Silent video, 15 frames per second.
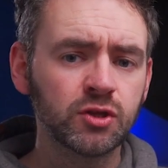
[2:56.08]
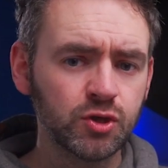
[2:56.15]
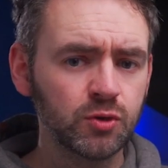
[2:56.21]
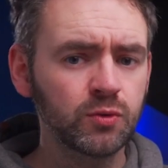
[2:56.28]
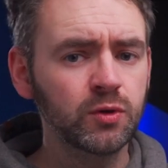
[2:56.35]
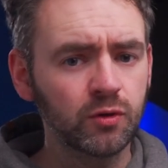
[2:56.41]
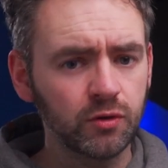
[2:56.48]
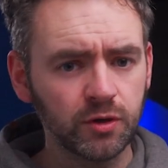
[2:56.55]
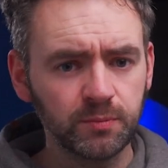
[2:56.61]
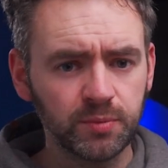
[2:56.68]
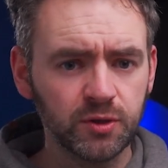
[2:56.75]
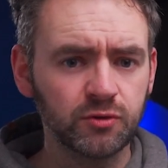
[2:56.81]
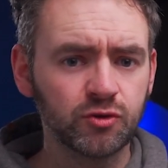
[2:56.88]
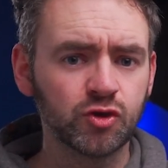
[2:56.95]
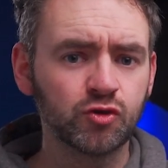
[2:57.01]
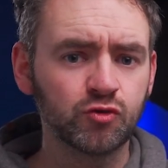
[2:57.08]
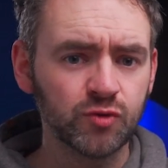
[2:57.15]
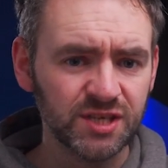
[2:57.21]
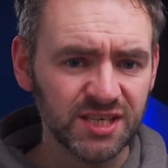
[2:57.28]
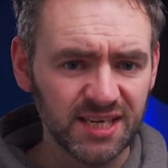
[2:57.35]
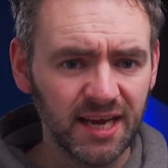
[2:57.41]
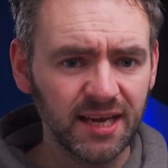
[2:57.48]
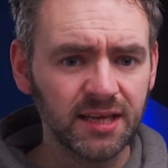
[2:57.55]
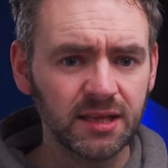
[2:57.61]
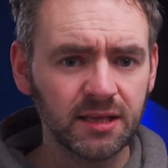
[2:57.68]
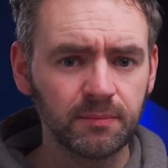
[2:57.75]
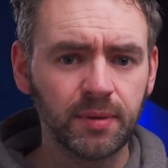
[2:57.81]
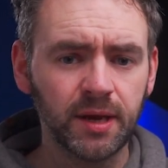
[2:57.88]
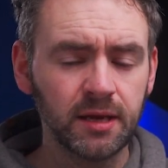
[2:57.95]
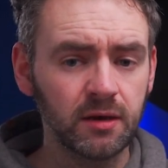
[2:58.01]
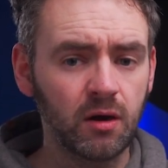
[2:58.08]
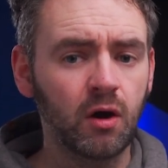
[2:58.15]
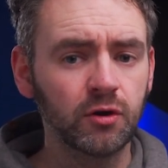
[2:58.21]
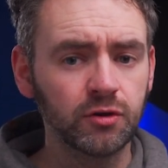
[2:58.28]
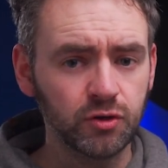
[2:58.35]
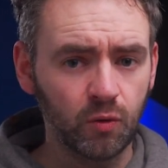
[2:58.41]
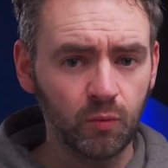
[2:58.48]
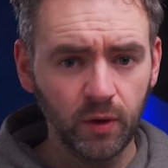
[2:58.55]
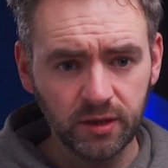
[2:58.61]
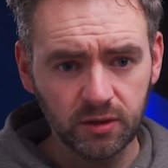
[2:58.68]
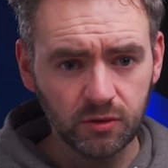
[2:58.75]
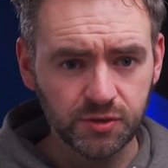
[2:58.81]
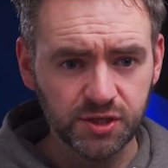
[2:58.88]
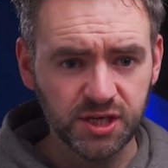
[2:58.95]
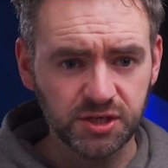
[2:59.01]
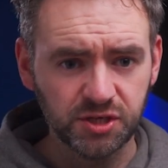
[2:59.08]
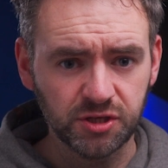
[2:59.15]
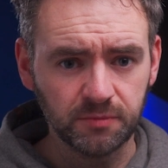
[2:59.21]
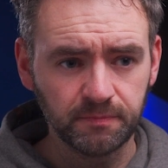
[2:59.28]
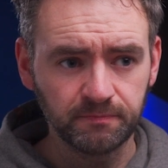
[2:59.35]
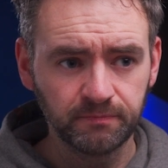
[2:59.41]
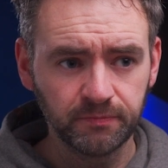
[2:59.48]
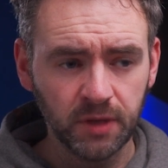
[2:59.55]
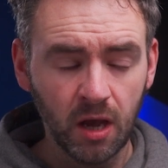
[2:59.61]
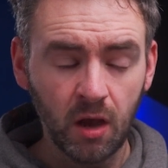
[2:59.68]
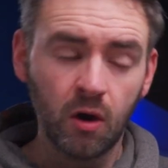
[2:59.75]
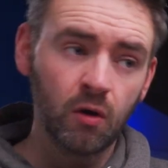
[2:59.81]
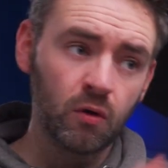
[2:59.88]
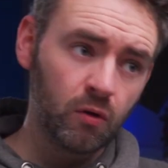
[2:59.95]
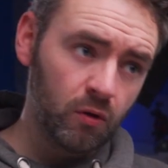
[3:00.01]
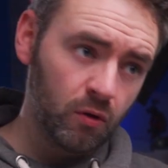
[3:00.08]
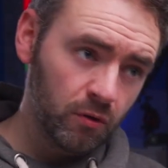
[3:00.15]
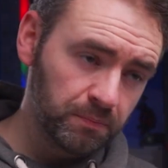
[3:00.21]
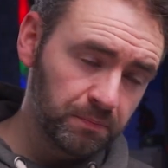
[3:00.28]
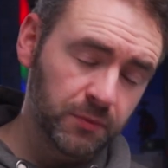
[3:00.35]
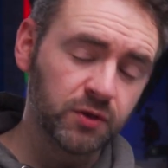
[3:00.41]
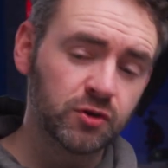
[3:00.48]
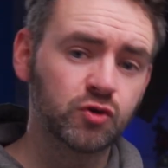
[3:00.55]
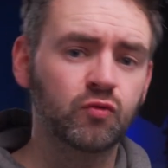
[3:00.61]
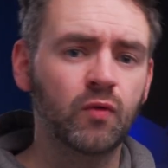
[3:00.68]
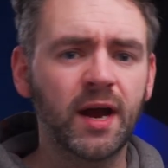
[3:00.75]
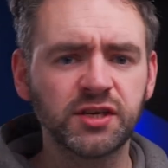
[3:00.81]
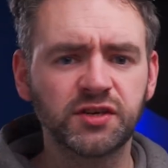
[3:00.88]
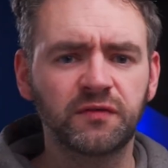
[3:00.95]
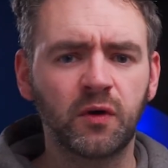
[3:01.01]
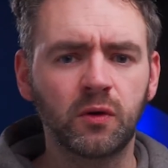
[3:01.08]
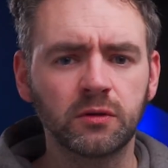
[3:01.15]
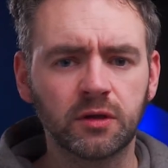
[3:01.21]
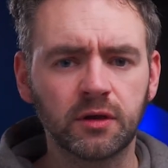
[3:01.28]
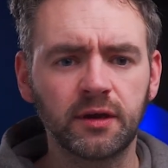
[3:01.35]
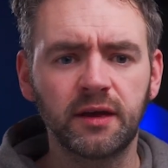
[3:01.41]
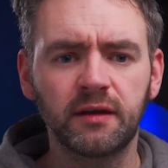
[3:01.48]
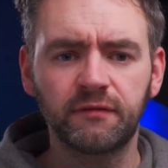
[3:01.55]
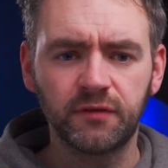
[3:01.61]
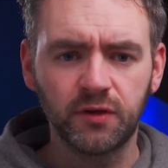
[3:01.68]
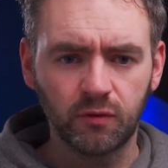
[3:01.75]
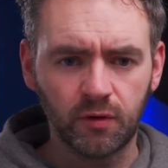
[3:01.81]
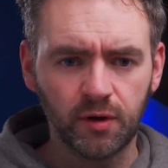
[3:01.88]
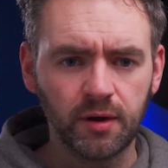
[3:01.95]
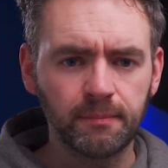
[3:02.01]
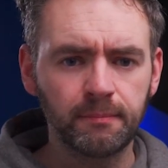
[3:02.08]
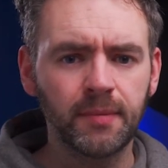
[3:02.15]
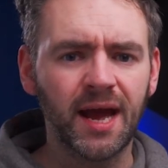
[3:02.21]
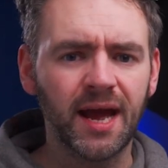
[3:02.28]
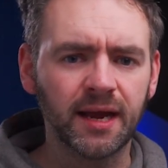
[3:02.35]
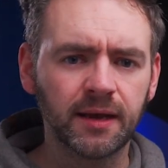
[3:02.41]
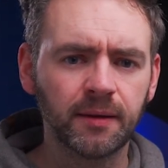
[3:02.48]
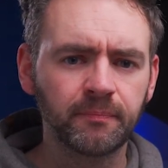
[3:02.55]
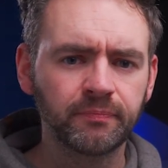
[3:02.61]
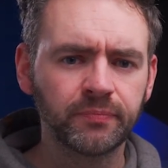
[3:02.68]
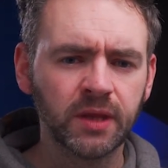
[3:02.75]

to your computer's recycling bin on your Windows system, or the trash folder if you're on a Mac.